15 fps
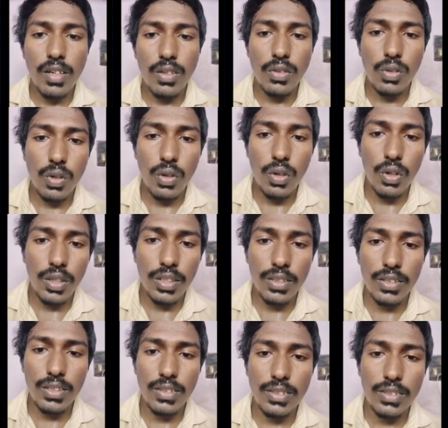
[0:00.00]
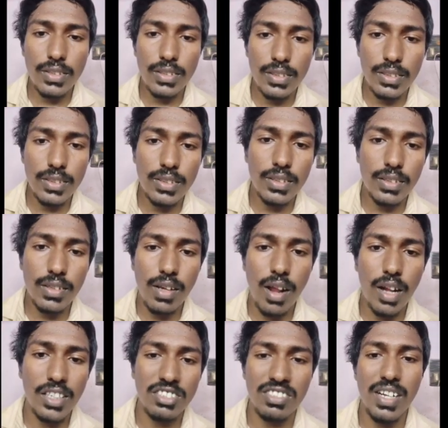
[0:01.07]
So in this
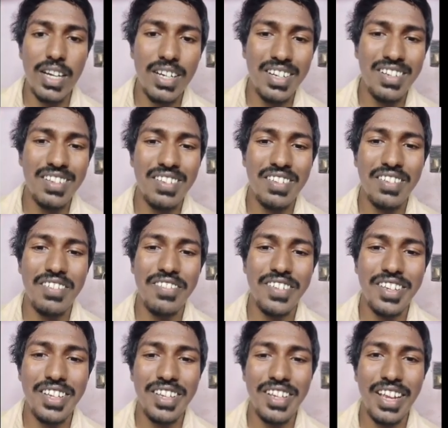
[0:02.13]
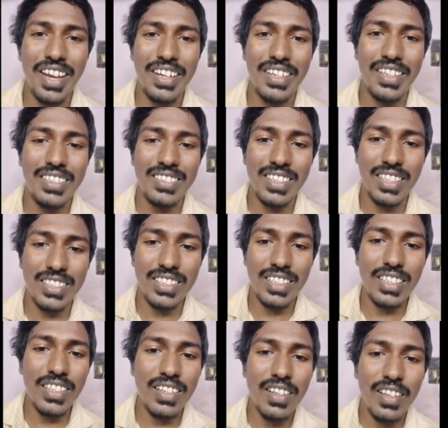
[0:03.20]
last slide, we end this
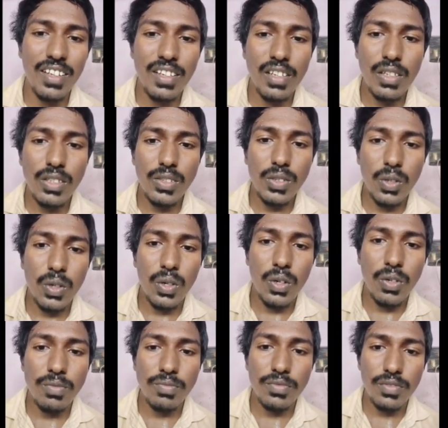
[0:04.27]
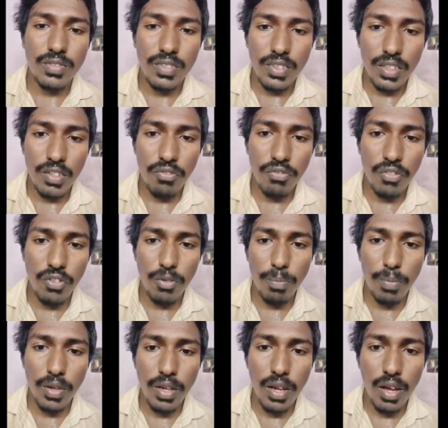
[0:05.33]
session. So if you
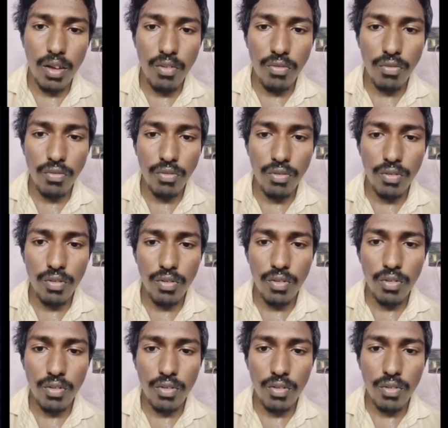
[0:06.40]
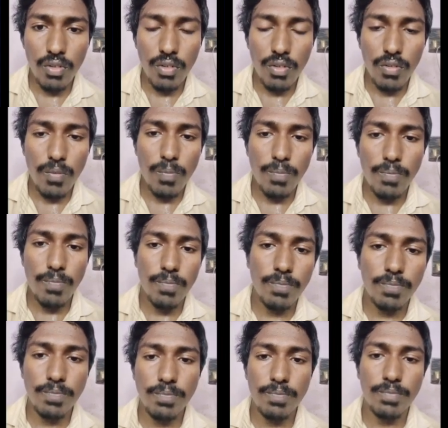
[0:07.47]
P of
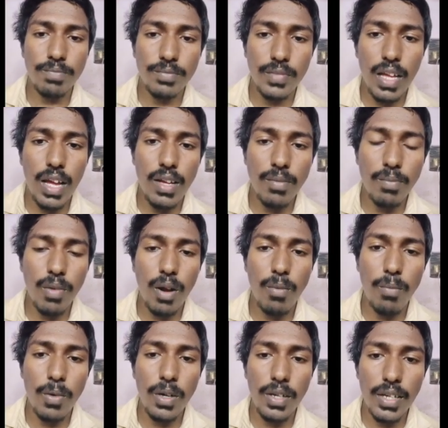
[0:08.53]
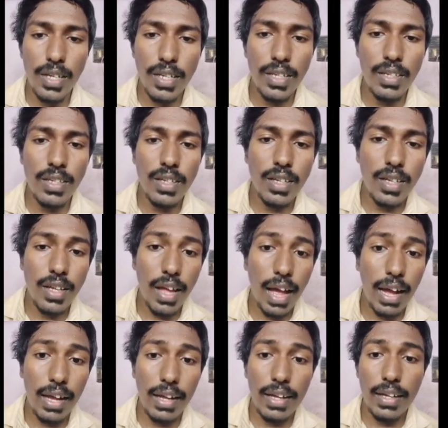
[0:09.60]
the probability
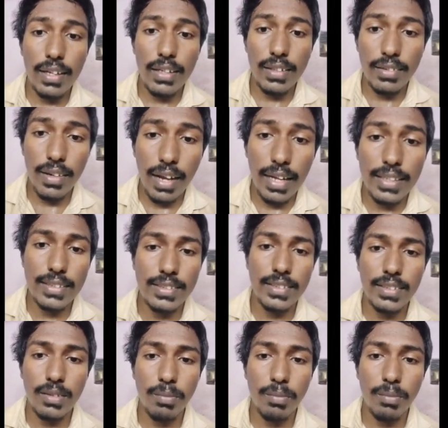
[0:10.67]
lies